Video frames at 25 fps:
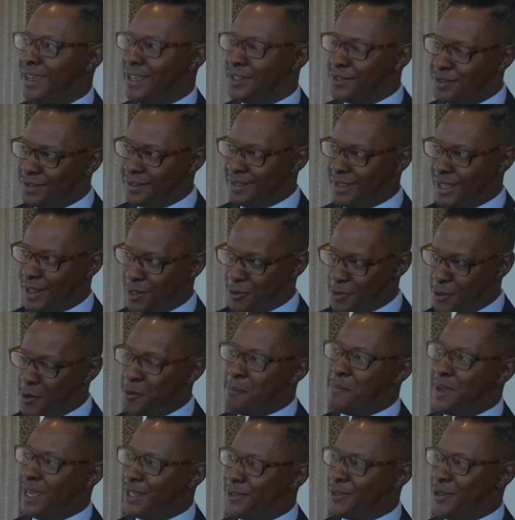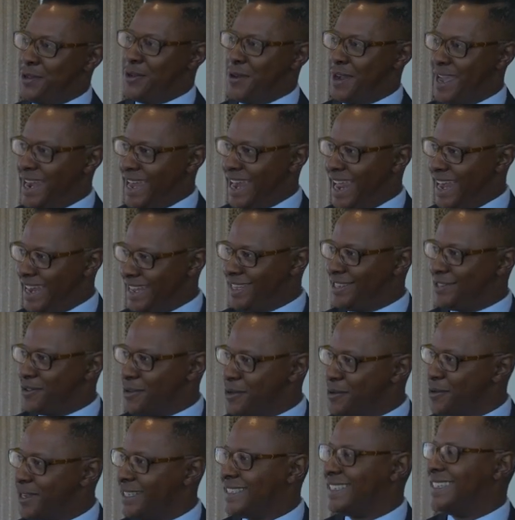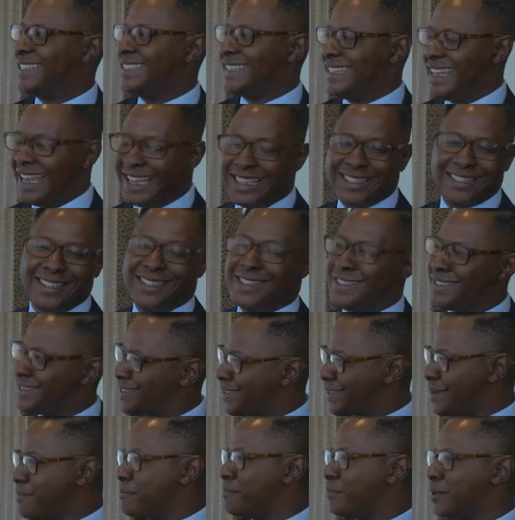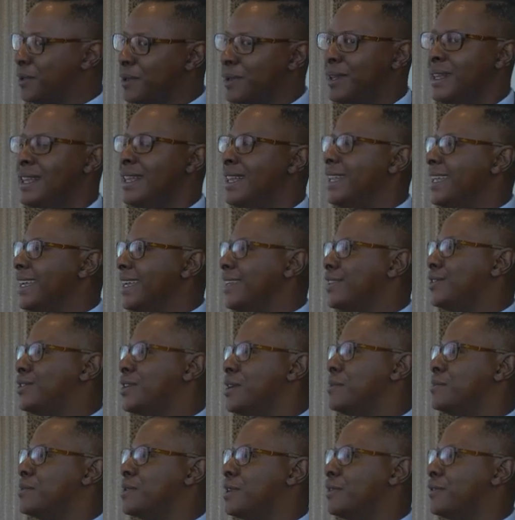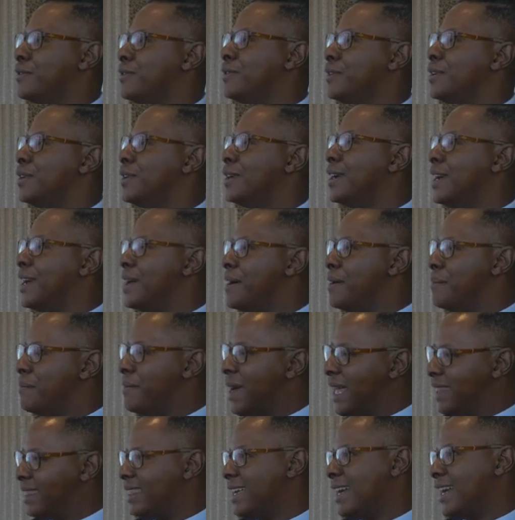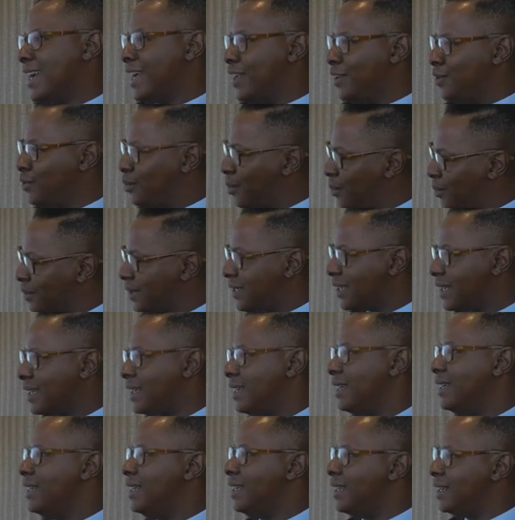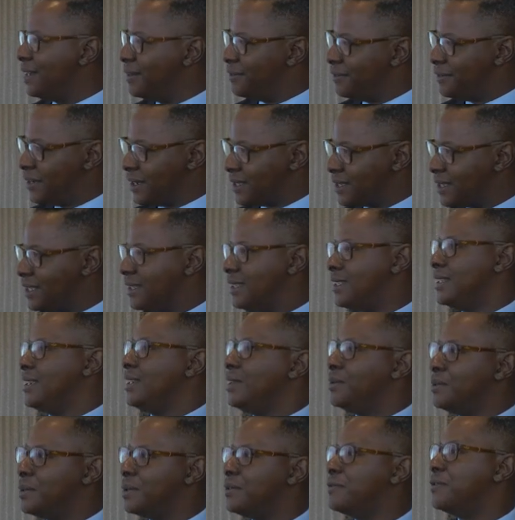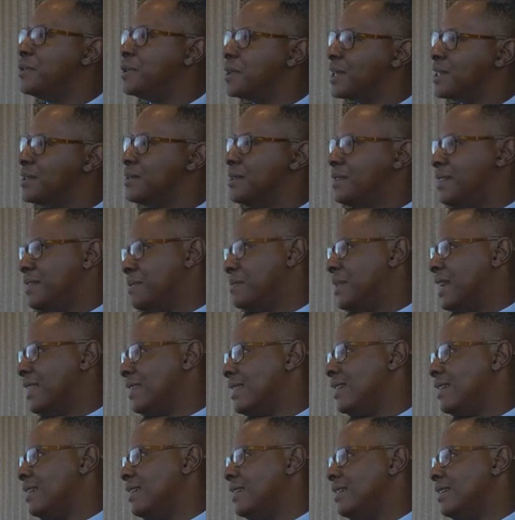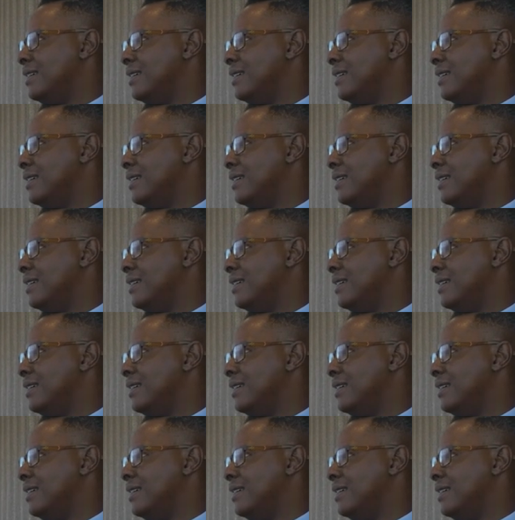As I'll go back to your analogy always, it's nice and simple in terms of mother and daughter. Varsity will focus on the mother.